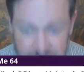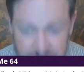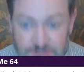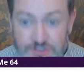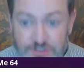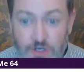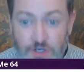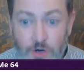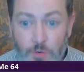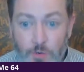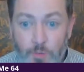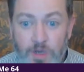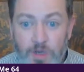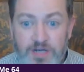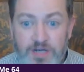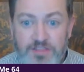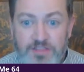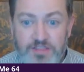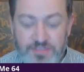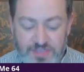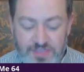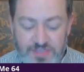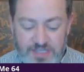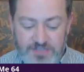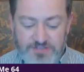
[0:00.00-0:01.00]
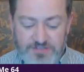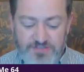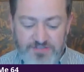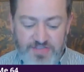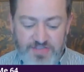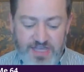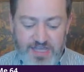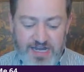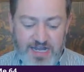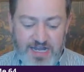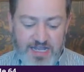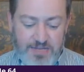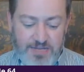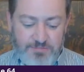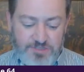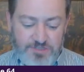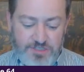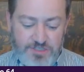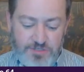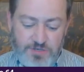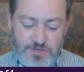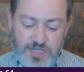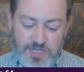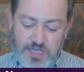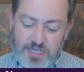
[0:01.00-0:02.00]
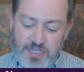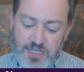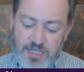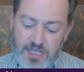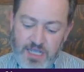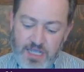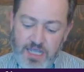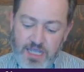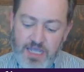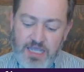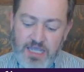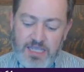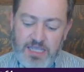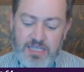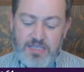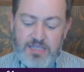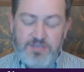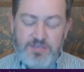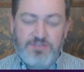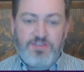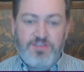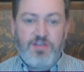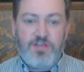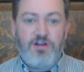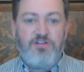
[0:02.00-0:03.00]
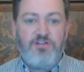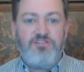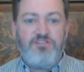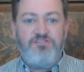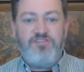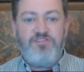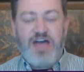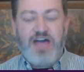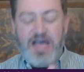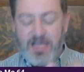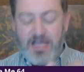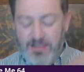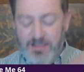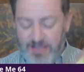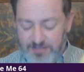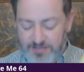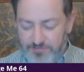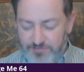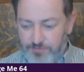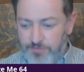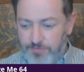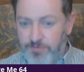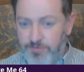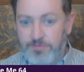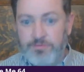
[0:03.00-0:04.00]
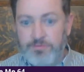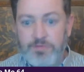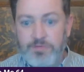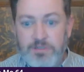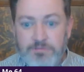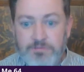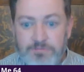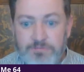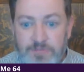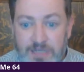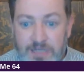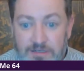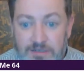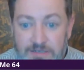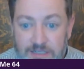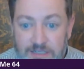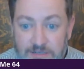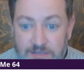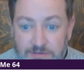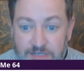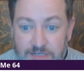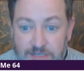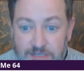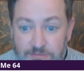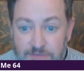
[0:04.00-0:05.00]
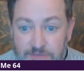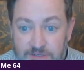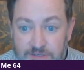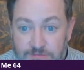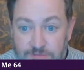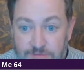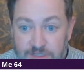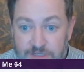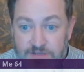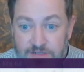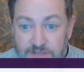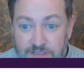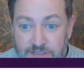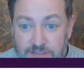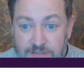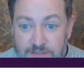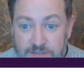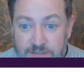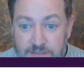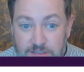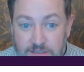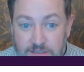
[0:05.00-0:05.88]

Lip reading: So one of the things that I am doing is there are 5. Get rid of one of the.